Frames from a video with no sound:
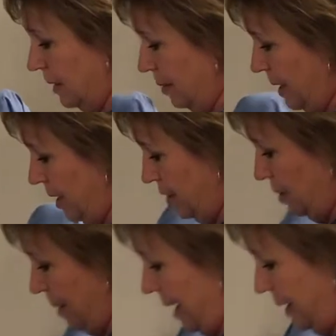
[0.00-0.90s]
bit on your
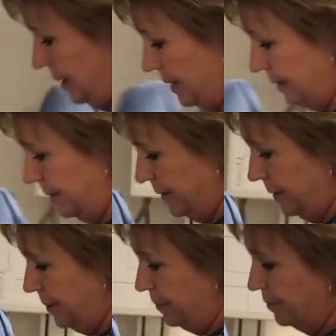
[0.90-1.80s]
back,
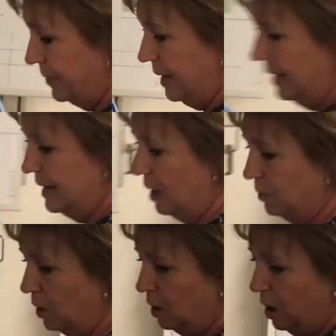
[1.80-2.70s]
and now
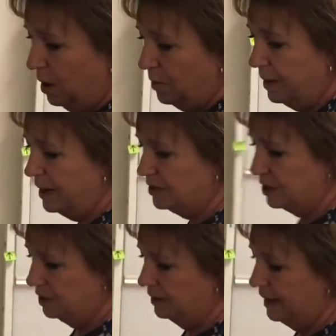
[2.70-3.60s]
roll all the way onto
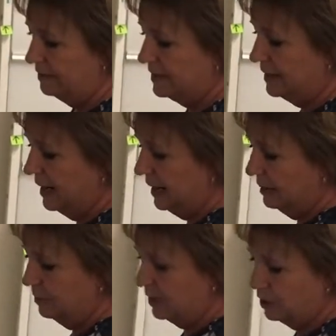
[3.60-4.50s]
your left side. Bring your